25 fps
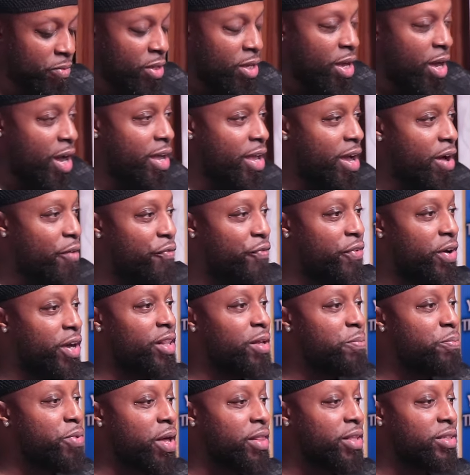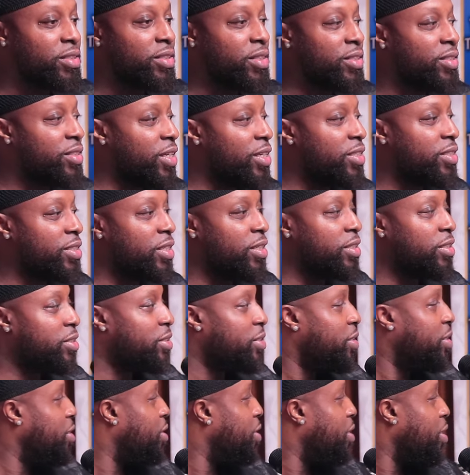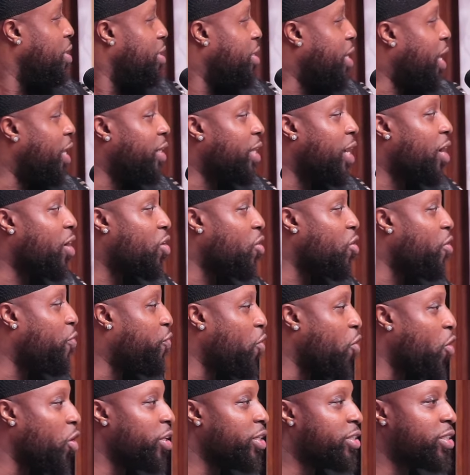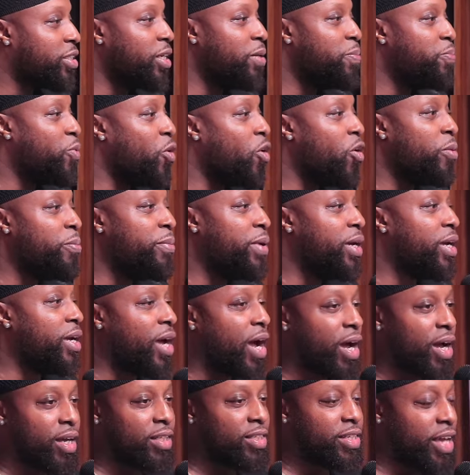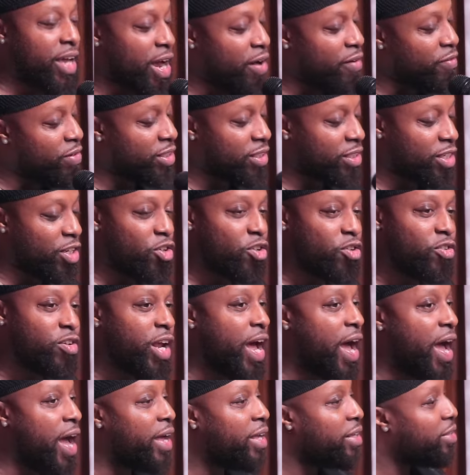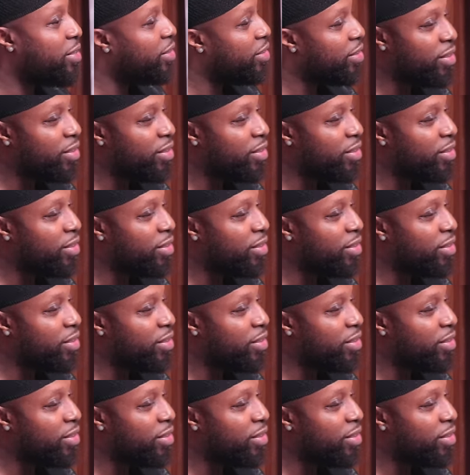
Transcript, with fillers: How y'all feeling, brothers and sisters? Y'all not going to fall asleep on me. I could guarantee you that.